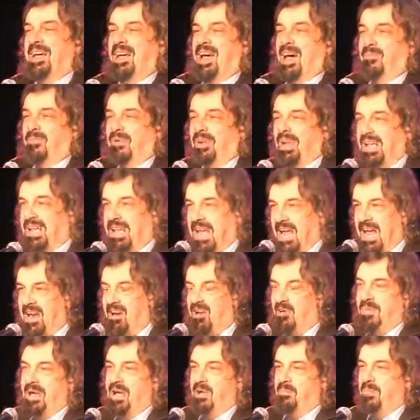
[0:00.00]
and what I care
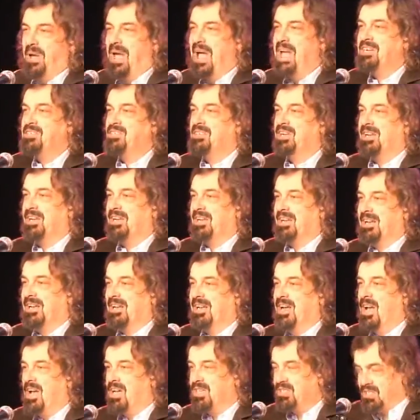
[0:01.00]
about
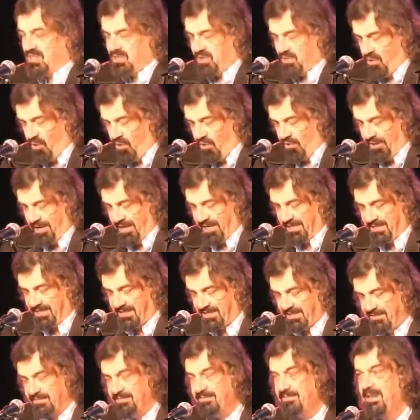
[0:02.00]
passionately are
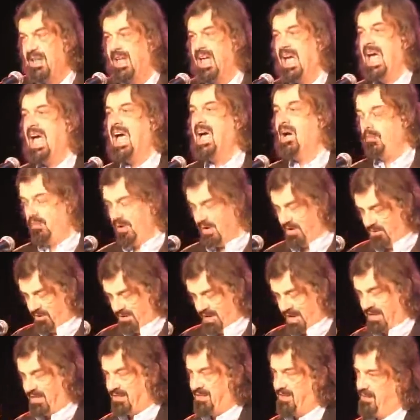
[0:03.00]
stories, how we
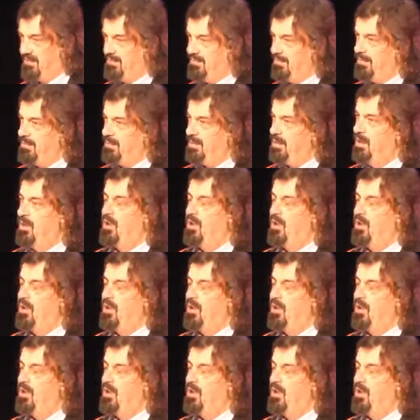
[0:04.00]
create them,